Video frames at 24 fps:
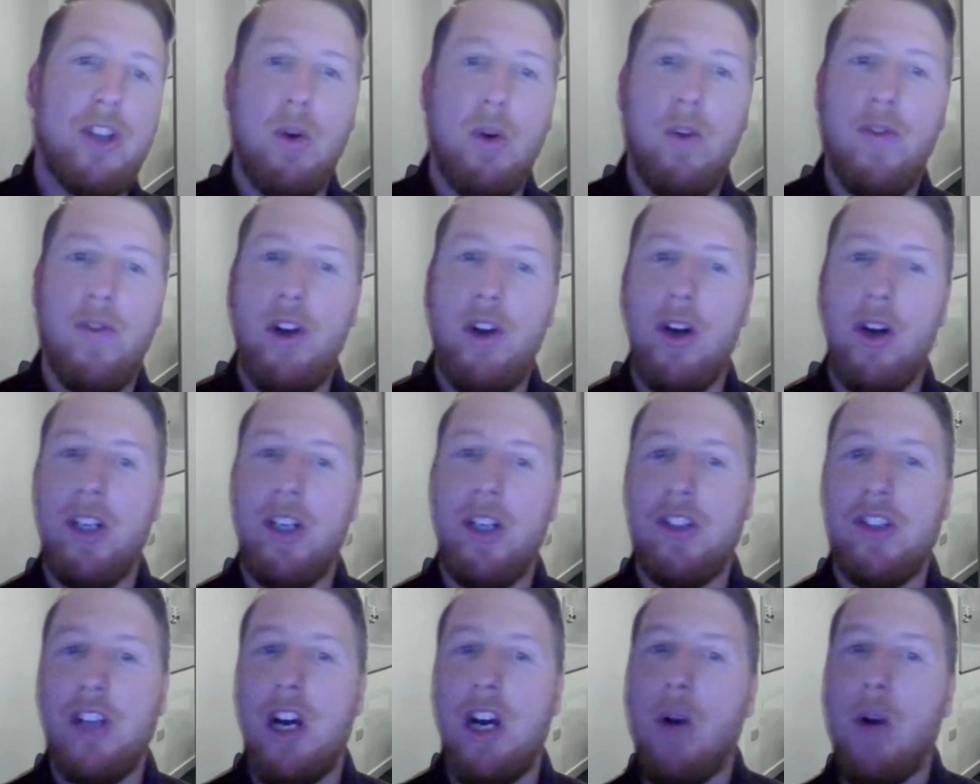So we've
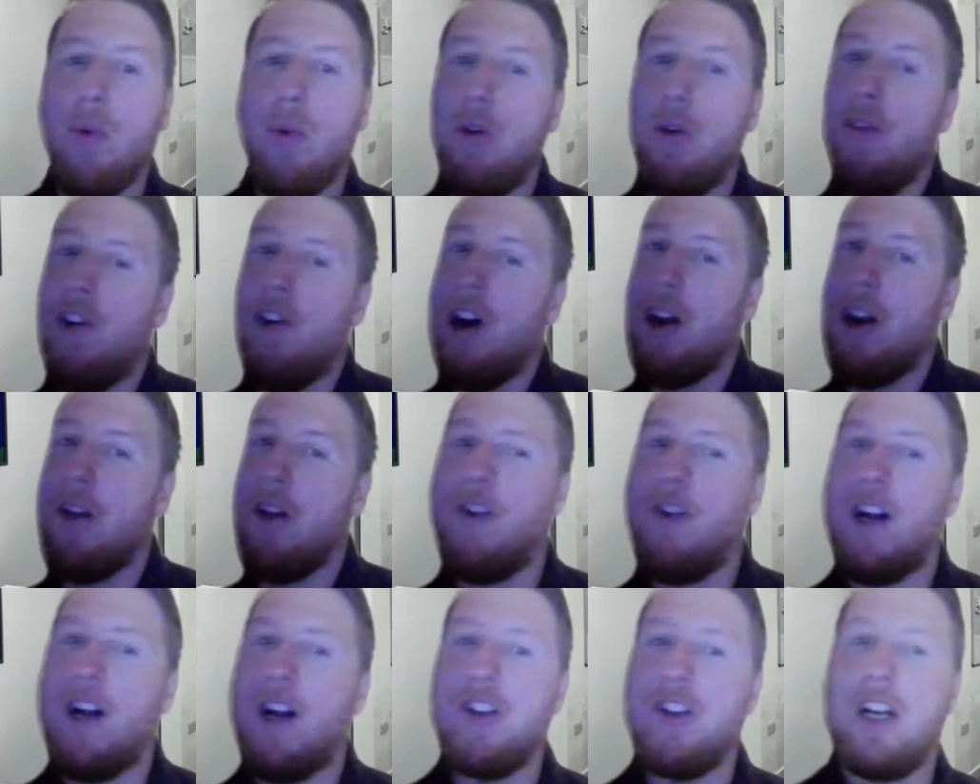noticed that a roof had a
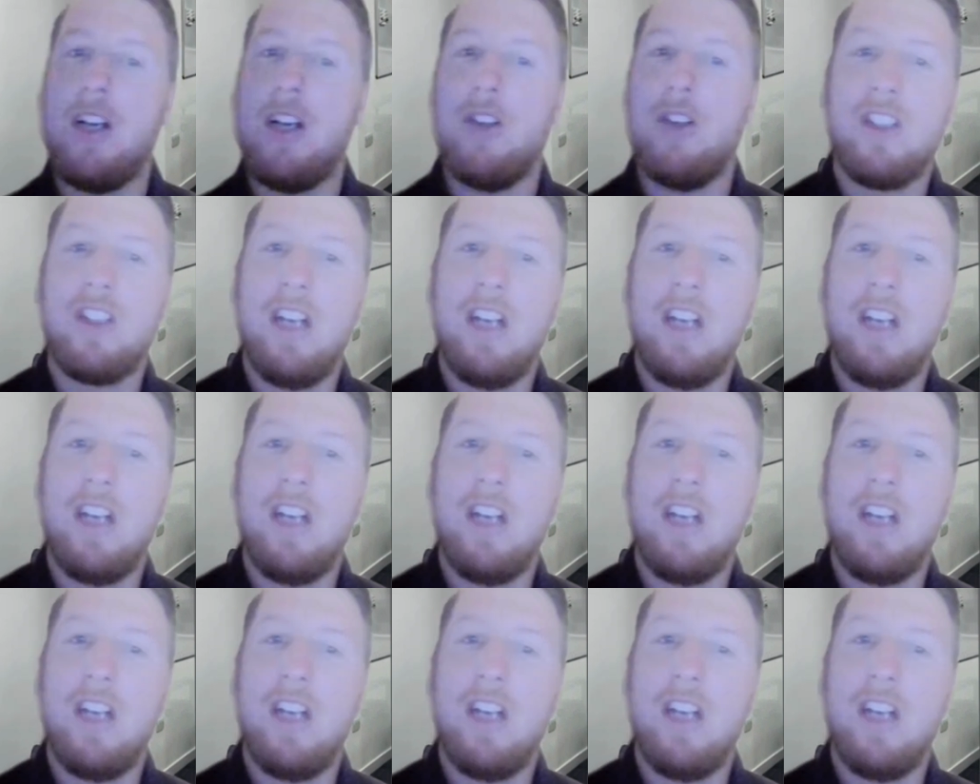fragile